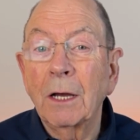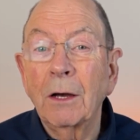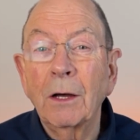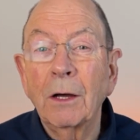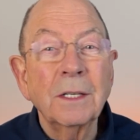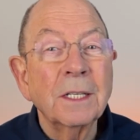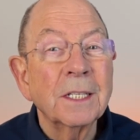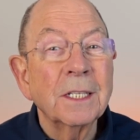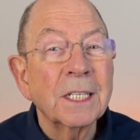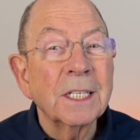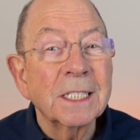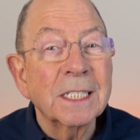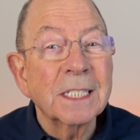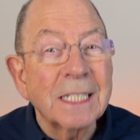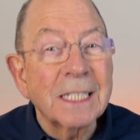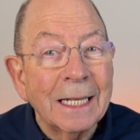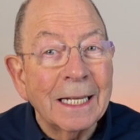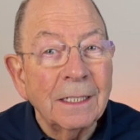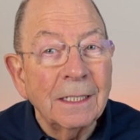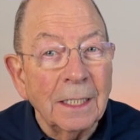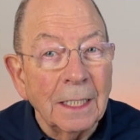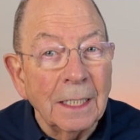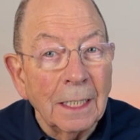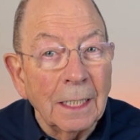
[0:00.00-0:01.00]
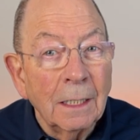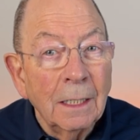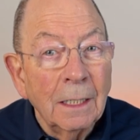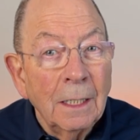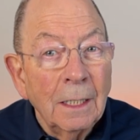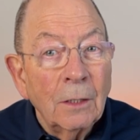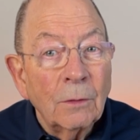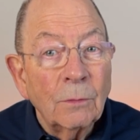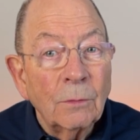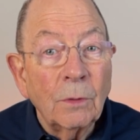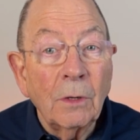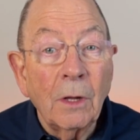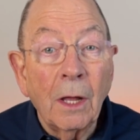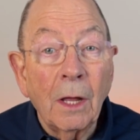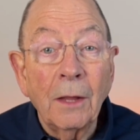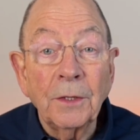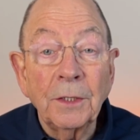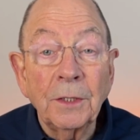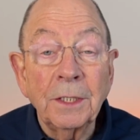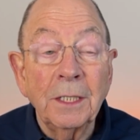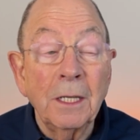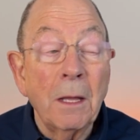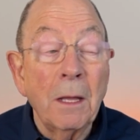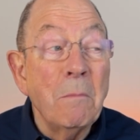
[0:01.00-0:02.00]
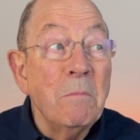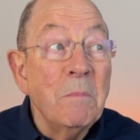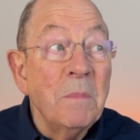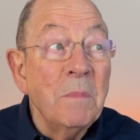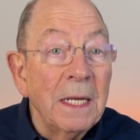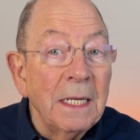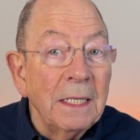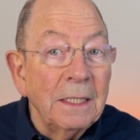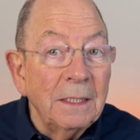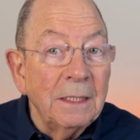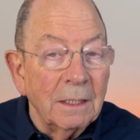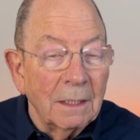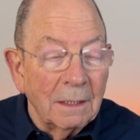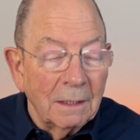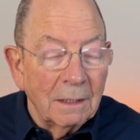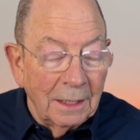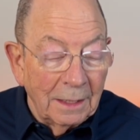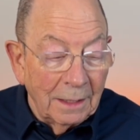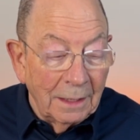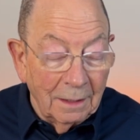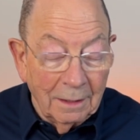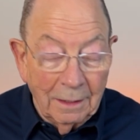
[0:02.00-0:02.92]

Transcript: on understanding rather than immediately,